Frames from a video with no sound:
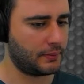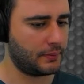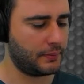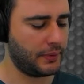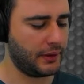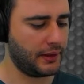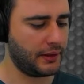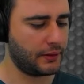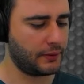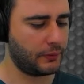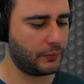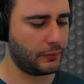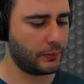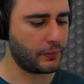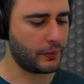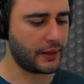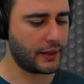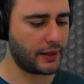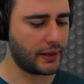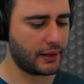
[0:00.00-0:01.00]

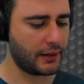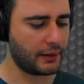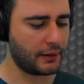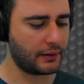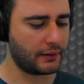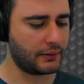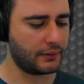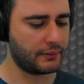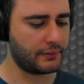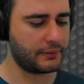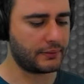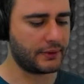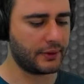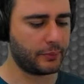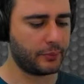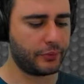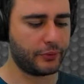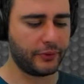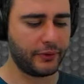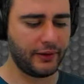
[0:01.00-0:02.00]
between the
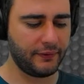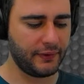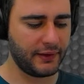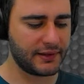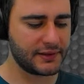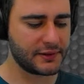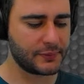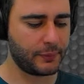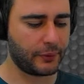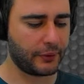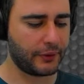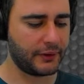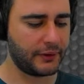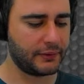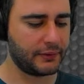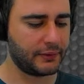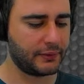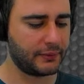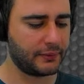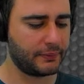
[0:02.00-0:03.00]
previous
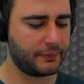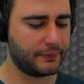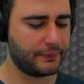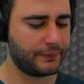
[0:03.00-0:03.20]
point